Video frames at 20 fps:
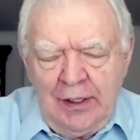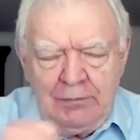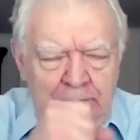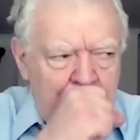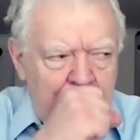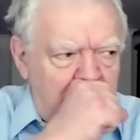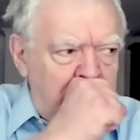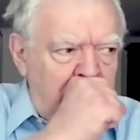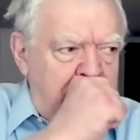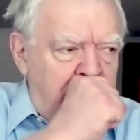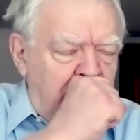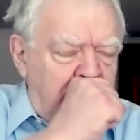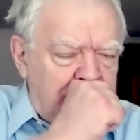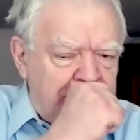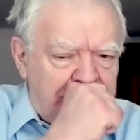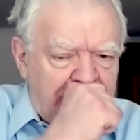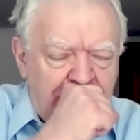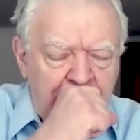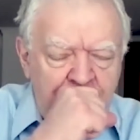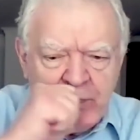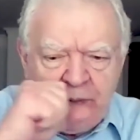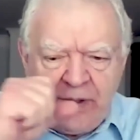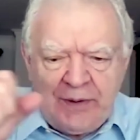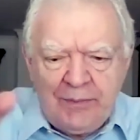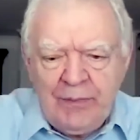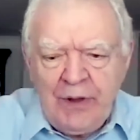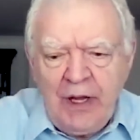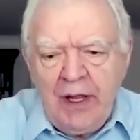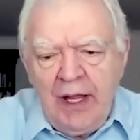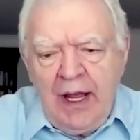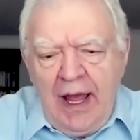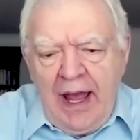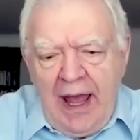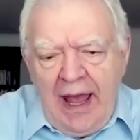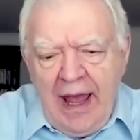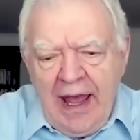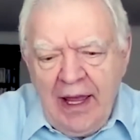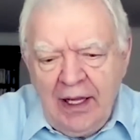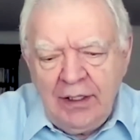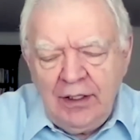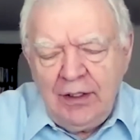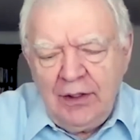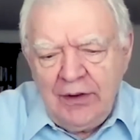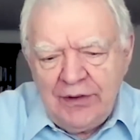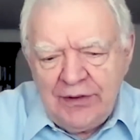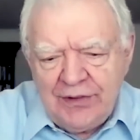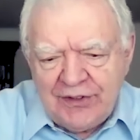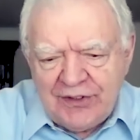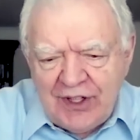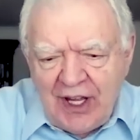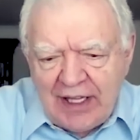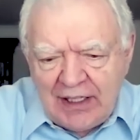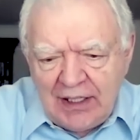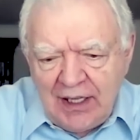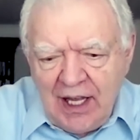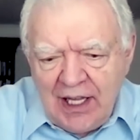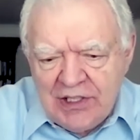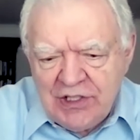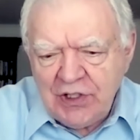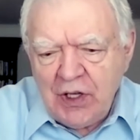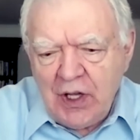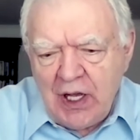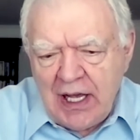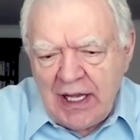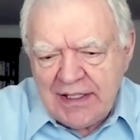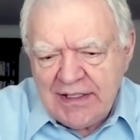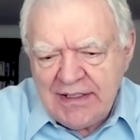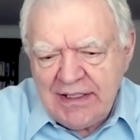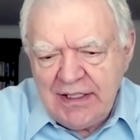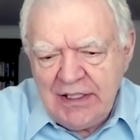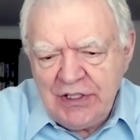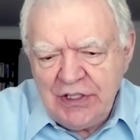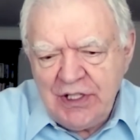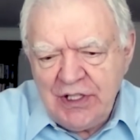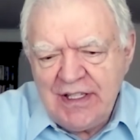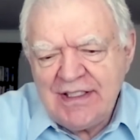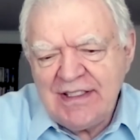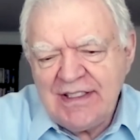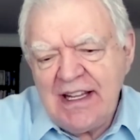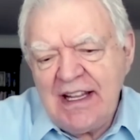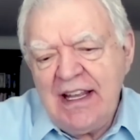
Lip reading: Excuse me. And psychological hostage is